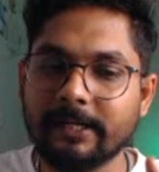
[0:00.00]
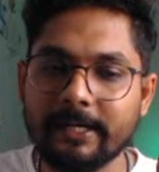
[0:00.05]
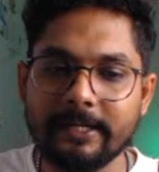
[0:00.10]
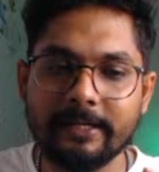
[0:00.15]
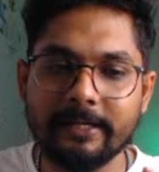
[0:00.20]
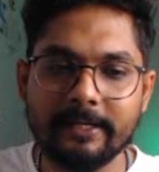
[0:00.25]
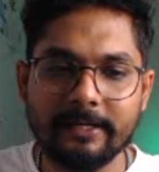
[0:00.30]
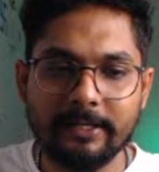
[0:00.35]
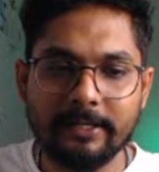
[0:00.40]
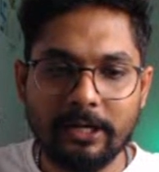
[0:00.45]

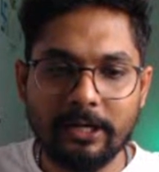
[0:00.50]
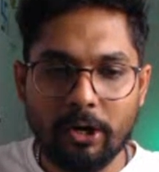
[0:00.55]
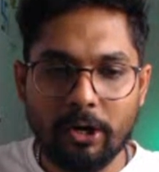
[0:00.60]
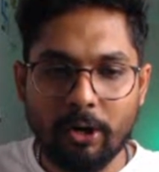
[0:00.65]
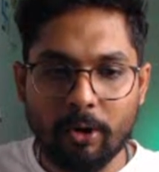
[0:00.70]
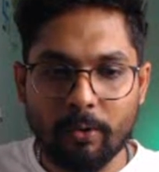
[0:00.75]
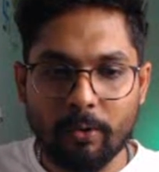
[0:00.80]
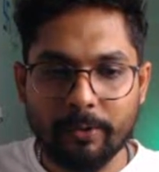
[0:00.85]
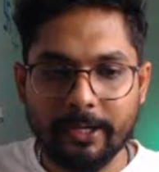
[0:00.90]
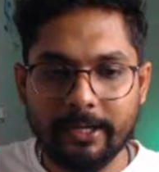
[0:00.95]
Getting it?
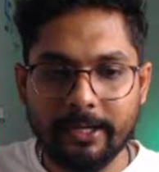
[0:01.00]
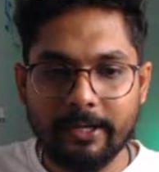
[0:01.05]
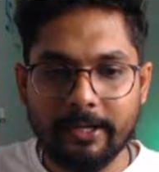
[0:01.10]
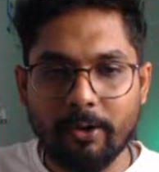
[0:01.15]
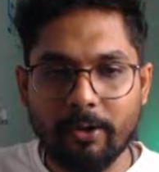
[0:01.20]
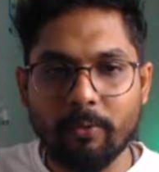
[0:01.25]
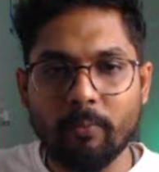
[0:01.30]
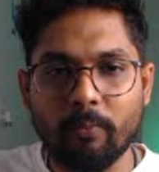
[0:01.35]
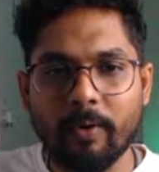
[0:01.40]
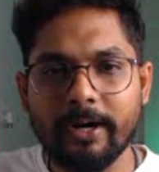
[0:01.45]
Okay,
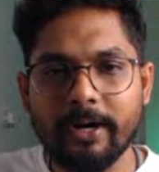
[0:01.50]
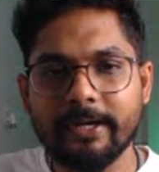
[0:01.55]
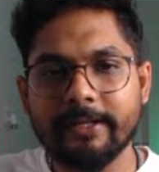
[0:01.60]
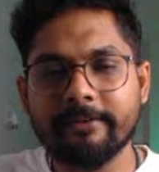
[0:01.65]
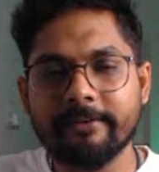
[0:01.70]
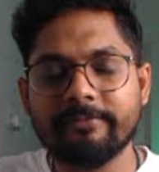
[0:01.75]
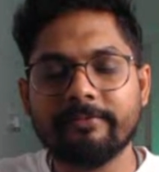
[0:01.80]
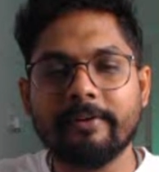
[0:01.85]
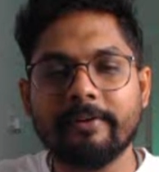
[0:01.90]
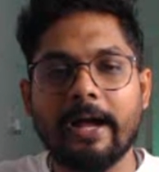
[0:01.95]
what
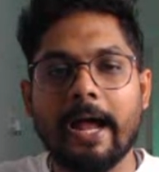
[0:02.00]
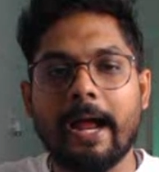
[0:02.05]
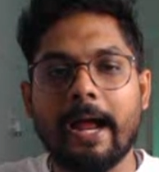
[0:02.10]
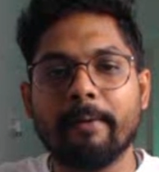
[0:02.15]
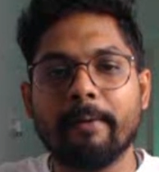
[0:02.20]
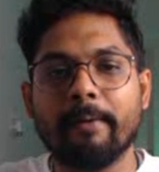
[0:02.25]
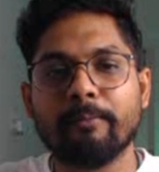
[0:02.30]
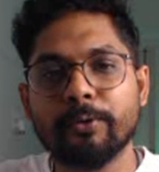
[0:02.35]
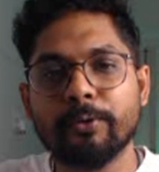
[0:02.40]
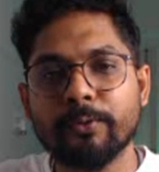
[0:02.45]
if I
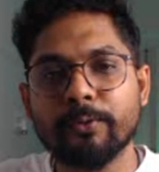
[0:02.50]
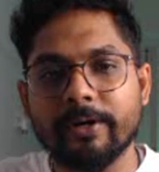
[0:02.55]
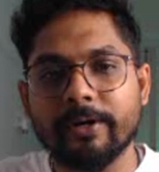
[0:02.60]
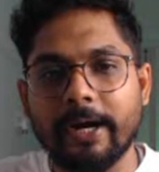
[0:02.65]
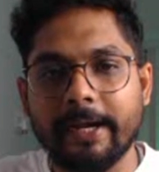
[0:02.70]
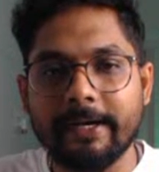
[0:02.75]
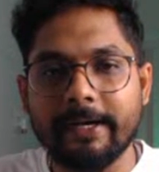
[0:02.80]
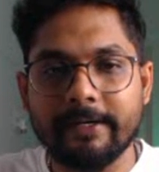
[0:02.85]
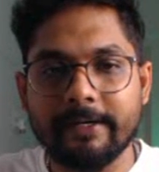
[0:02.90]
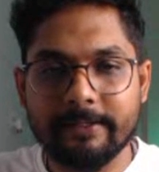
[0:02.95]
am going to
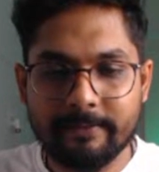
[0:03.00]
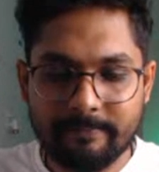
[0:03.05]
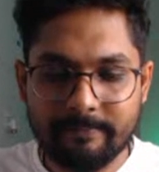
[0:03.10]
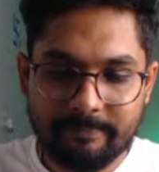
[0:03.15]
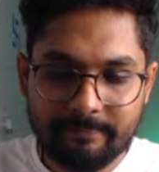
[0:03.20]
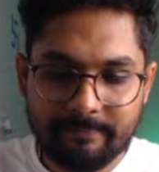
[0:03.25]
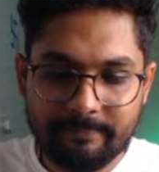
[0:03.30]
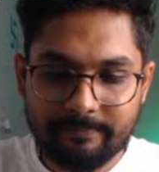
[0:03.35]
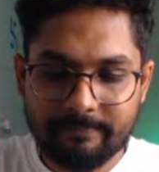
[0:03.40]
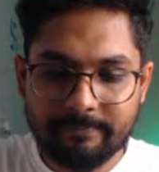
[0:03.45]
write
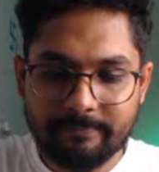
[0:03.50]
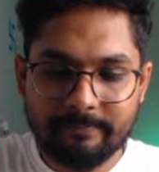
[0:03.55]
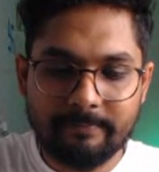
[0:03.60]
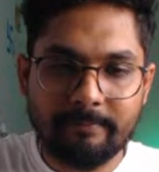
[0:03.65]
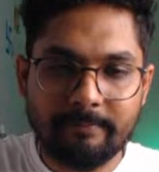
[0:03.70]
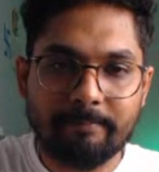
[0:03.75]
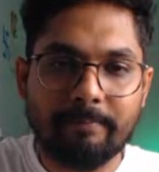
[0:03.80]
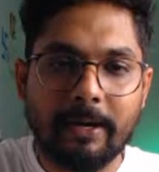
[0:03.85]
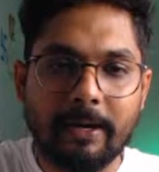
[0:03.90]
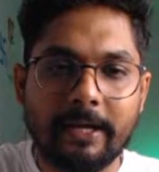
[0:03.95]

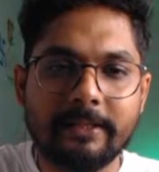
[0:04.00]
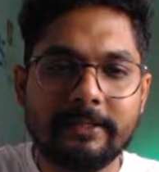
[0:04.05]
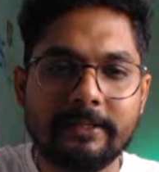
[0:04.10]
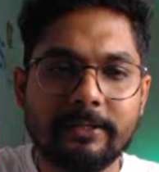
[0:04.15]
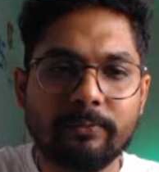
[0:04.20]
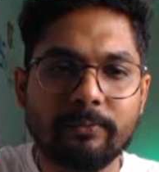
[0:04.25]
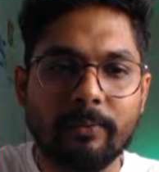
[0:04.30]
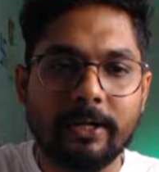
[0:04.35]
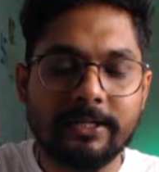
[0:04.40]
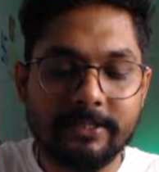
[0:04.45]

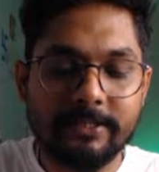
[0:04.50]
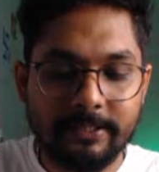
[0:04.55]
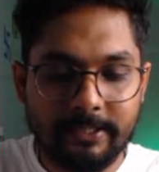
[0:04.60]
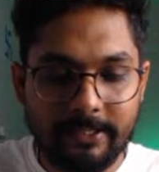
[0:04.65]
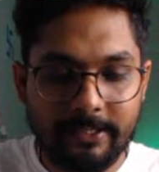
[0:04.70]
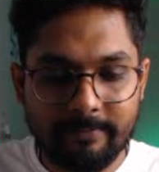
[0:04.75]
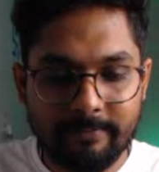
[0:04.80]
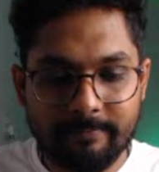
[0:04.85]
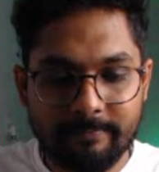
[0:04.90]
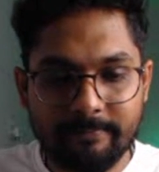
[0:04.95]
Python once
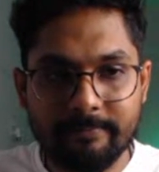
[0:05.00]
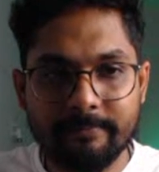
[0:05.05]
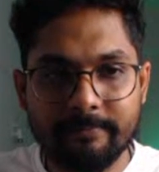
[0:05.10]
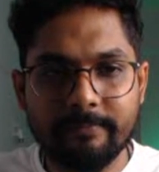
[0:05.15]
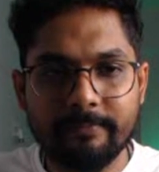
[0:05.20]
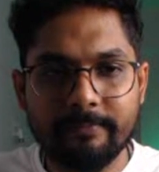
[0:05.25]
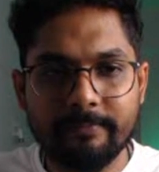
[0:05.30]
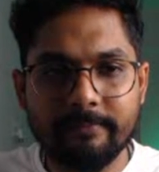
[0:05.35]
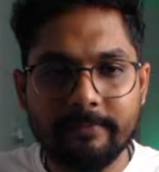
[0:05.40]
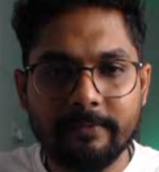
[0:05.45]
again?
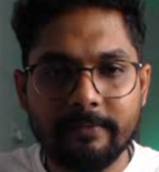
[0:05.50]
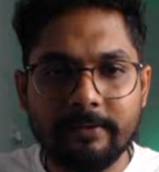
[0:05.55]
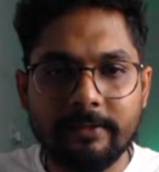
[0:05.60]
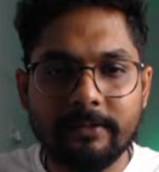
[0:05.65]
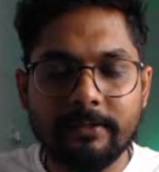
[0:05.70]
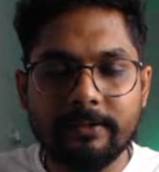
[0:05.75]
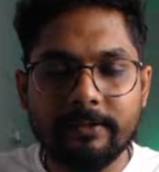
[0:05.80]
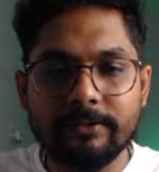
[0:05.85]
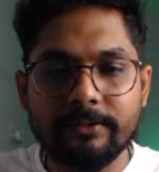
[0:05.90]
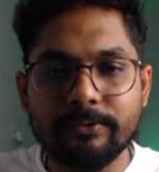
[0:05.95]

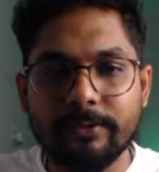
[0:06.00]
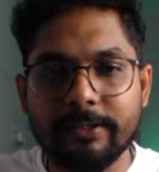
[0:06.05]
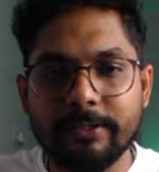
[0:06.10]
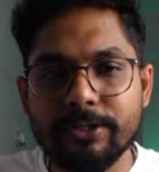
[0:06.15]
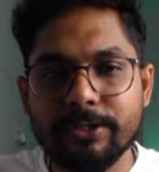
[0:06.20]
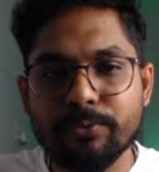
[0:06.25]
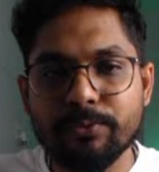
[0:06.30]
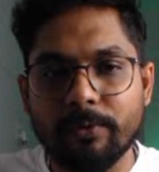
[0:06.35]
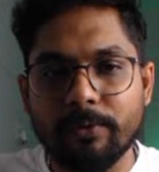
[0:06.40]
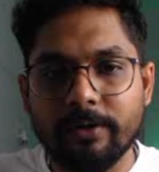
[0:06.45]
So in
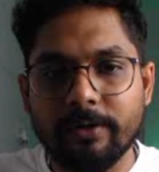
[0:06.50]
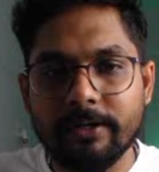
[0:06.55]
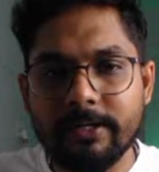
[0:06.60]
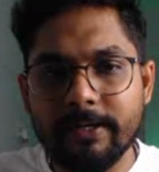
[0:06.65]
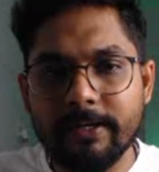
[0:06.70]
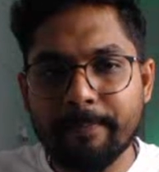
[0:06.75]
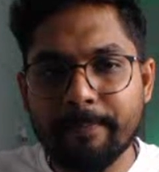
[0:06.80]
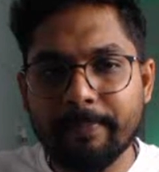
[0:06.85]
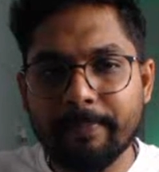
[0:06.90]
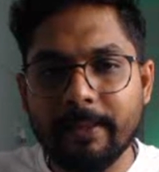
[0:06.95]
this
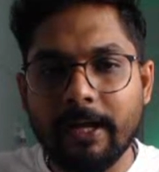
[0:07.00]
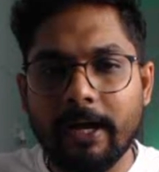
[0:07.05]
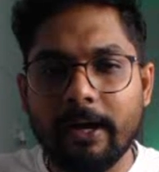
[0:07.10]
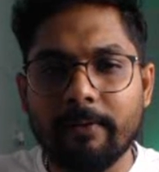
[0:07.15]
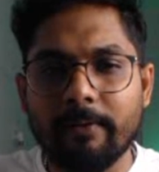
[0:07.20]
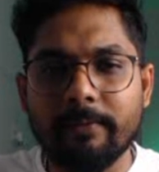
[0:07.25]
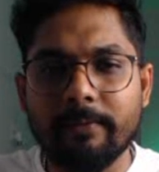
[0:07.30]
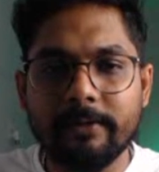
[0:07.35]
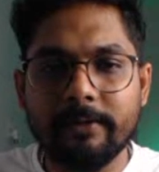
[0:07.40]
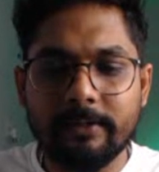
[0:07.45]
word
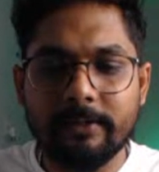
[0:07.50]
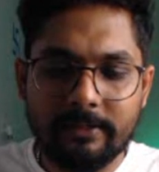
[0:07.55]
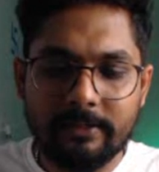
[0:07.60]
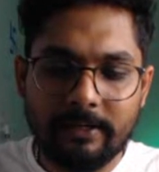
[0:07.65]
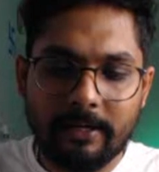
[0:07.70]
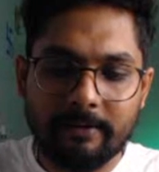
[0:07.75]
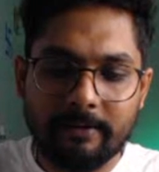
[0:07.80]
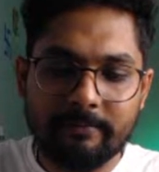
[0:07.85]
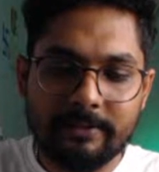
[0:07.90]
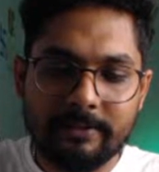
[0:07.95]
I
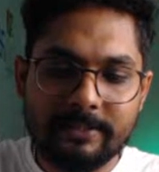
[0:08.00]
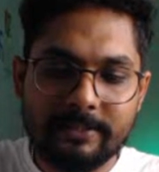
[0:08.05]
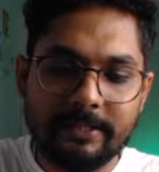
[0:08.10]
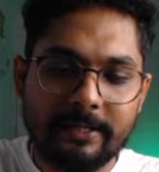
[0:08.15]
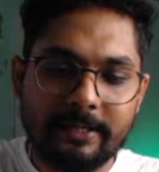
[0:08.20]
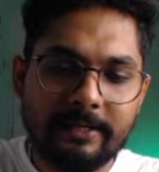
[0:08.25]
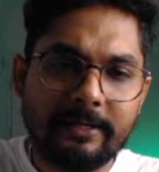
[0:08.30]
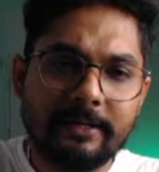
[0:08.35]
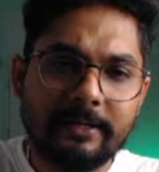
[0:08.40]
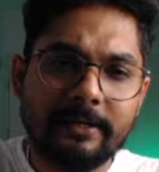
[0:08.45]
will
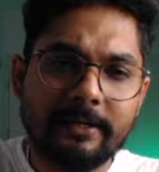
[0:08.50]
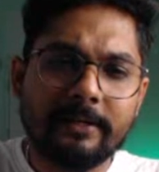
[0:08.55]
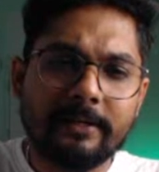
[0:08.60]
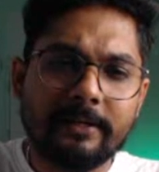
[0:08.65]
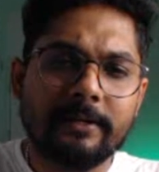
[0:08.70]
say